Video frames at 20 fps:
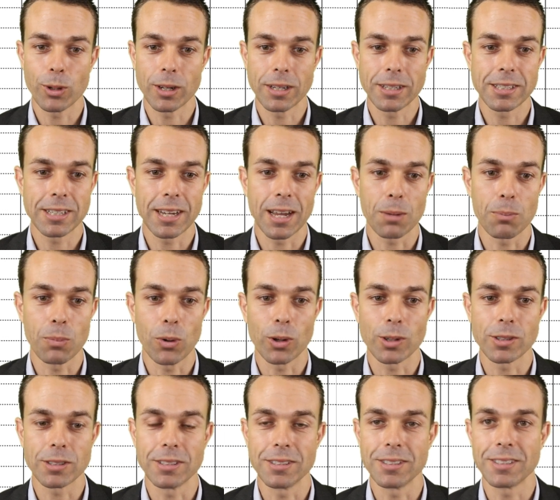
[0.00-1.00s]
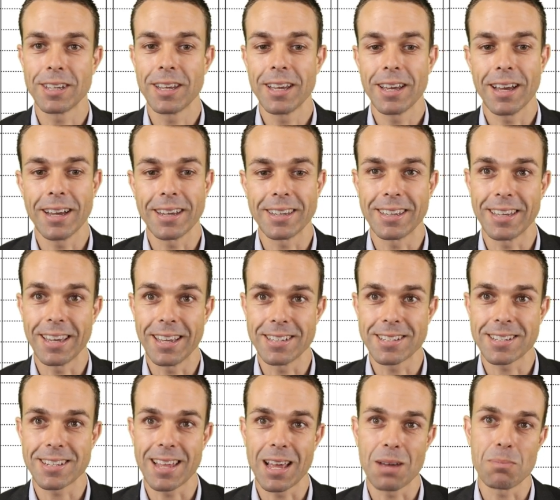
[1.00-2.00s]
putting checkboxes
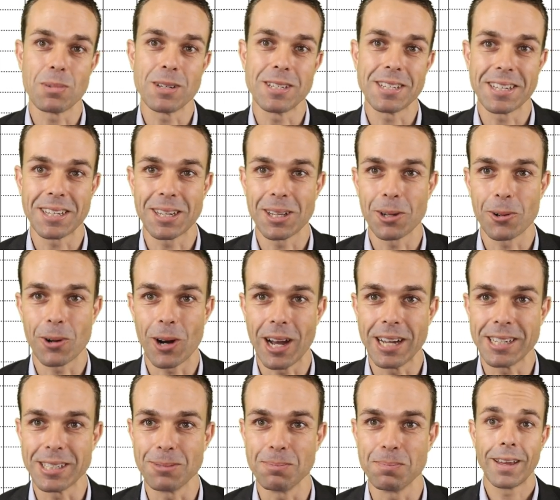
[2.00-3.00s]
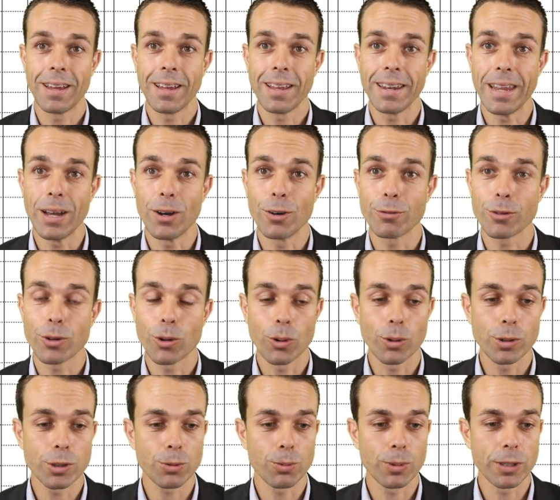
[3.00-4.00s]
against that particular item. Now, of
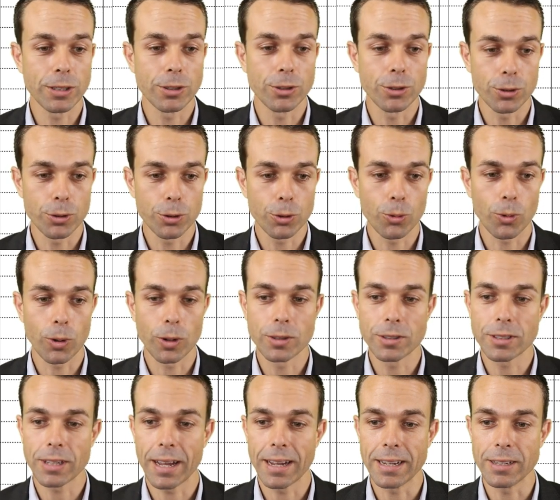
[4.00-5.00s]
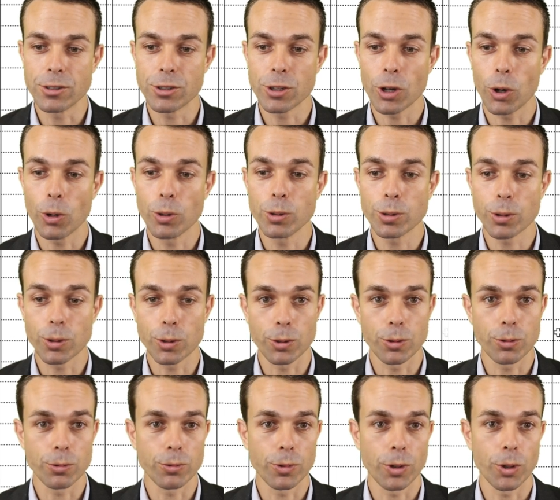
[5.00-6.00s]
course, we do want a
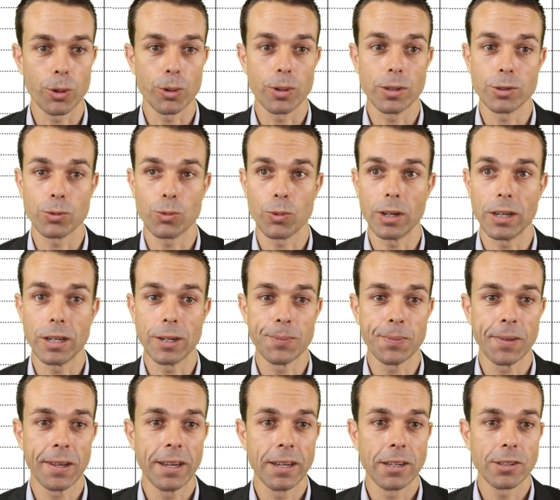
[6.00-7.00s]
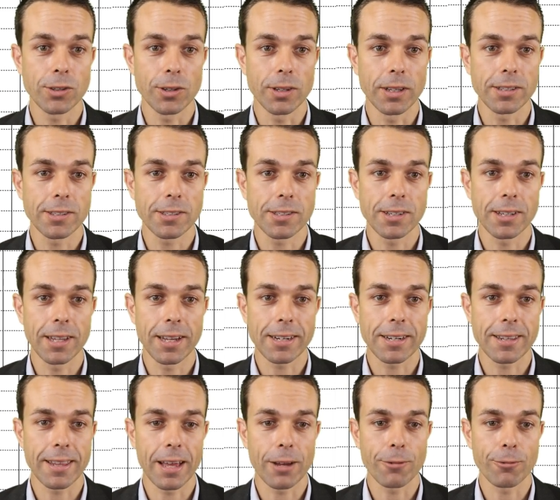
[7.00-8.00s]
total row as well. So let's
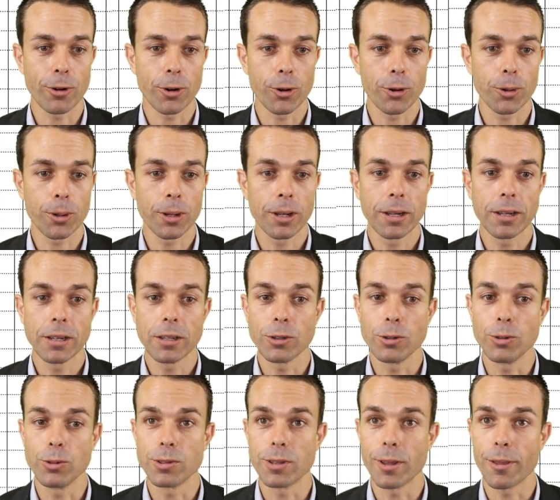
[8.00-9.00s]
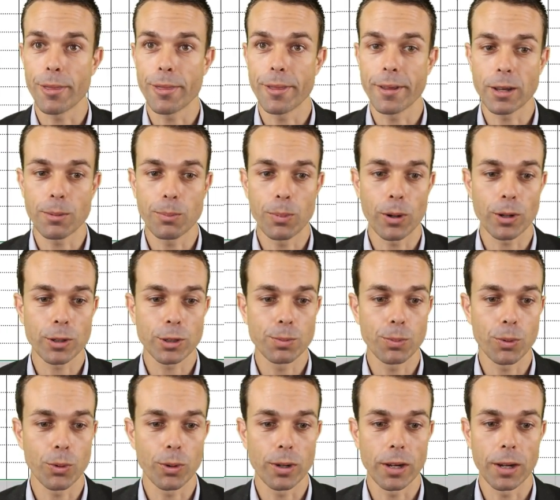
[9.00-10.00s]
select that row, use the thick box
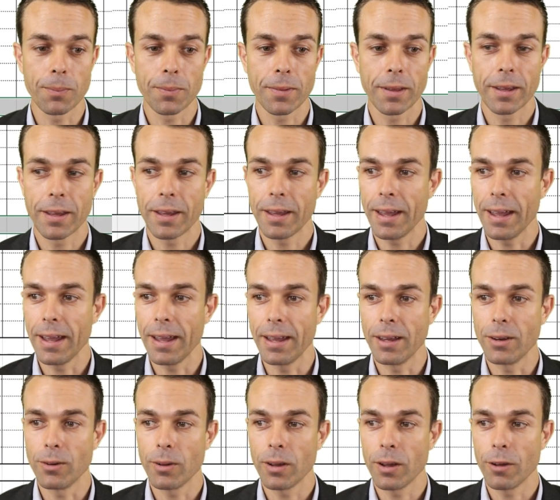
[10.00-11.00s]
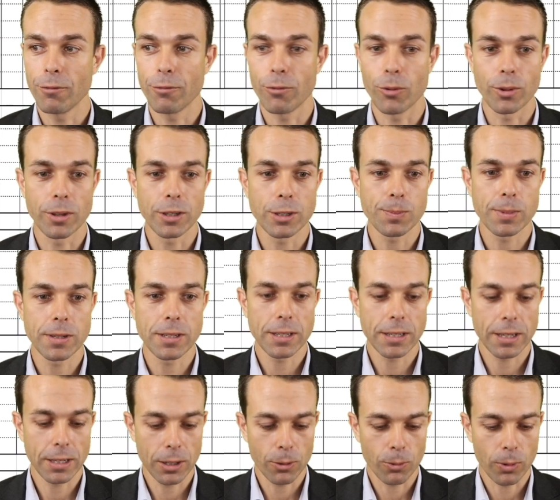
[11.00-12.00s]
border, and for this
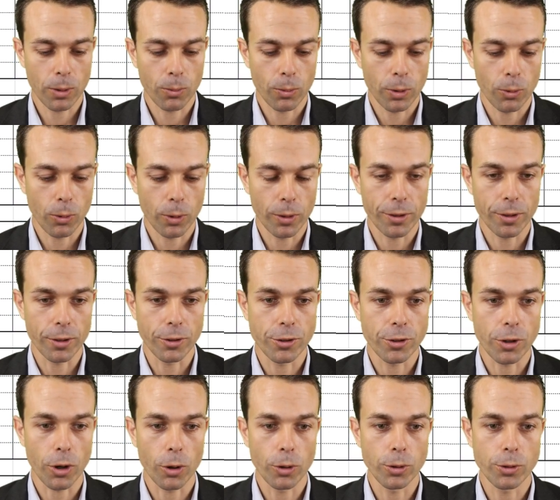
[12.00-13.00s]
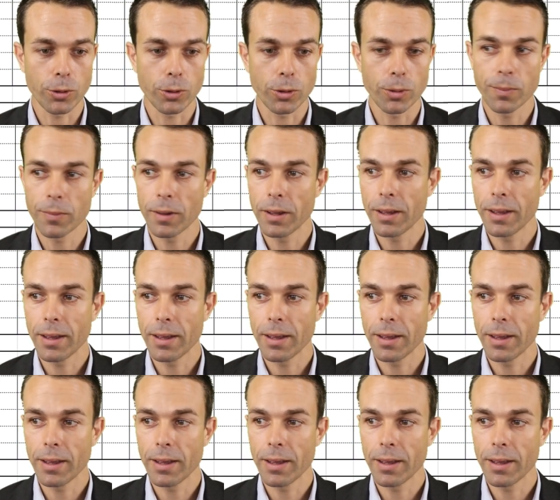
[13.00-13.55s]
particular one, we want the total,